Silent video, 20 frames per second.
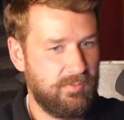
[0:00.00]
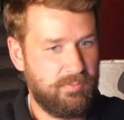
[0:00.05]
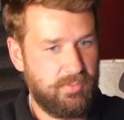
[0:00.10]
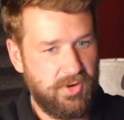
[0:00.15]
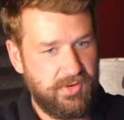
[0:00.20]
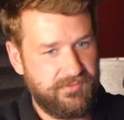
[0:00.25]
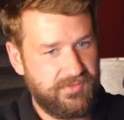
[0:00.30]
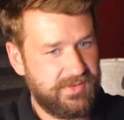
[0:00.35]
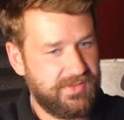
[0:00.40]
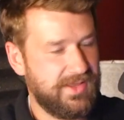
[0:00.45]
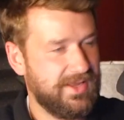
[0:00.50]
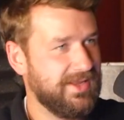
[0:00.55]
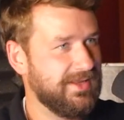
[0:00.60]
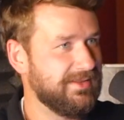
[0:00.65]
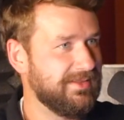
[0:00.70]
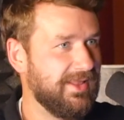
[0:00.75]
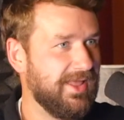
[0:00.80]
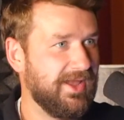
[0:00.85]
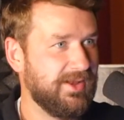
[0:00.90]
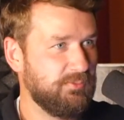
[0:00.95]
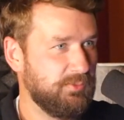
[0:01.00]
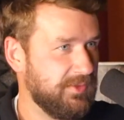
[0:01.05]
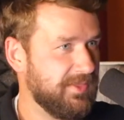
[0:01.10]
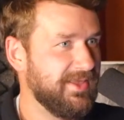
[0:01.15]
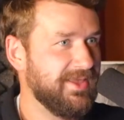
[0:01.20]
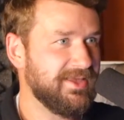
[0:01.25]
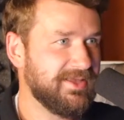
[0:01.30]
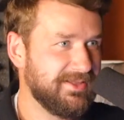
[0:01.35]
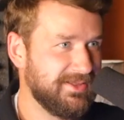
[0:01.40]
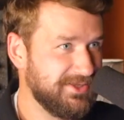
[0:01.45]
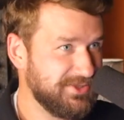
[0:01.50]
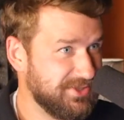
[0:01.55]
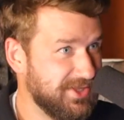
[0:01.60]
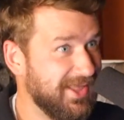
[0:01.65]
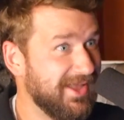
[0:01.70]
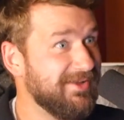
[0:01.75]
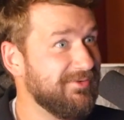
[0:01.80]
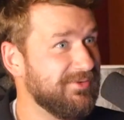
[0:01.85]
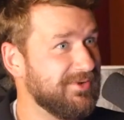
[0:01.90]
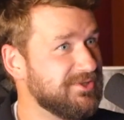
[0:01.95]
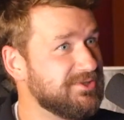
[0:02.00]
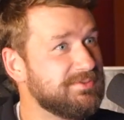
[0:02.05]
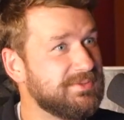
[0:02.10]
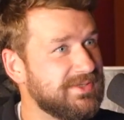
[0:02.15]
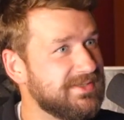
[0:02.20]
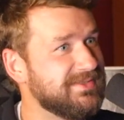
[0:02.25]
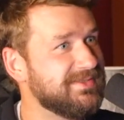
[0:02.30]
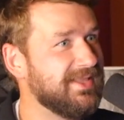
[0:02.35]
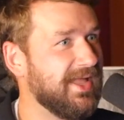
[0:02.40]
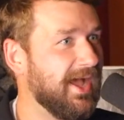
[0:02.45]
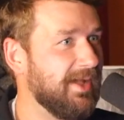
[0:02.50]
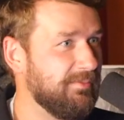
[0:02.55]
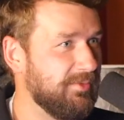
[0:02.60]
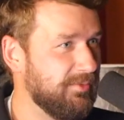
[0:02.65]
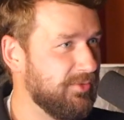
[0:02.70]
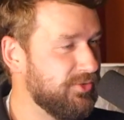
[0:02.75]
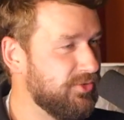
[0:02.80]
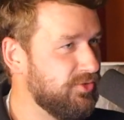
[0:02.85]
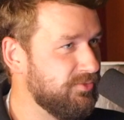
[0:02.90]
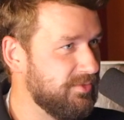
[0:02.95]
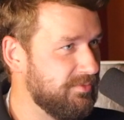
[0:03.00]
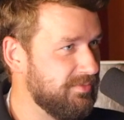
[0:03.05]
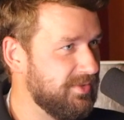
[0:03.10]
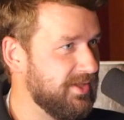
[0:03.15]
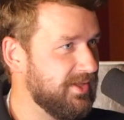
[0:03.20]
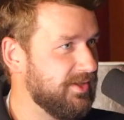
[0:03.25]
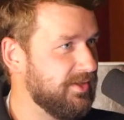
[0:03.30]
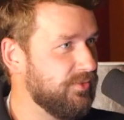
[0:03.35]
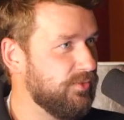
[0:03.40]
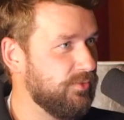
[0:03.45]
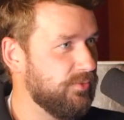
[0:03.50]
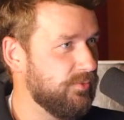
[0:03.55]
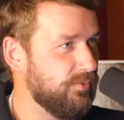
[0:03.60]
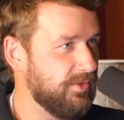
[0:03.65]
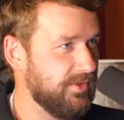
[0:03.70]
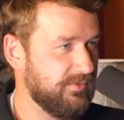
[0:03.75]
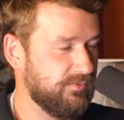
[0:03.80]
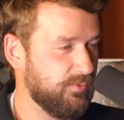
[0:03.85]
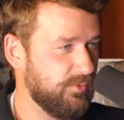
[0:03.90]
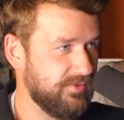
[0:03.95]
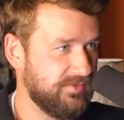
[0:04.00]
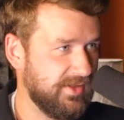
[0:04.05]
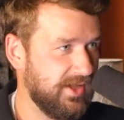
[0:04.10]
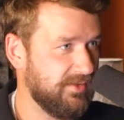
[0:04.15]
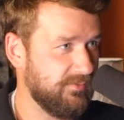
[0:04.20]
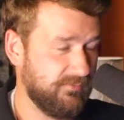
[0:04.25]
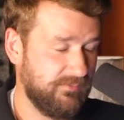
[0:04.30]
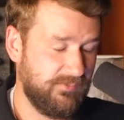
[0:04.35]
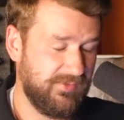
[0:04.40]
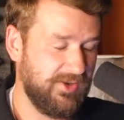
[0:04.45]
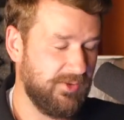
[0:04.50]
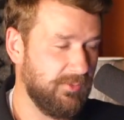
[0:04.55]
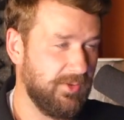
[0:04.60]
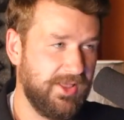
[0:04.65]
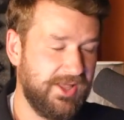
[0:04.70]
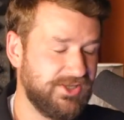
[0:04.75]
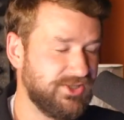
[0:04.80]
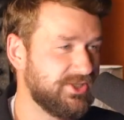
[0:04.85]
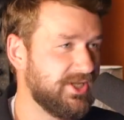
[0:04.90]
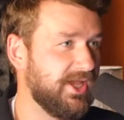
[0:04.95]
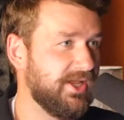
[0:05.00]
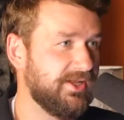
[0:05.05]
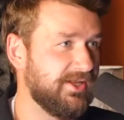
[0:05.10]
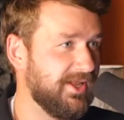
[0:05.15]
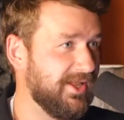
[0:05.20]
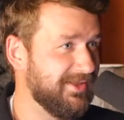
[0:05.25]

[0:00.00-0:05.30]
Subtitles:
perfectly in line with the English language because I'm a human being who was not very well educated.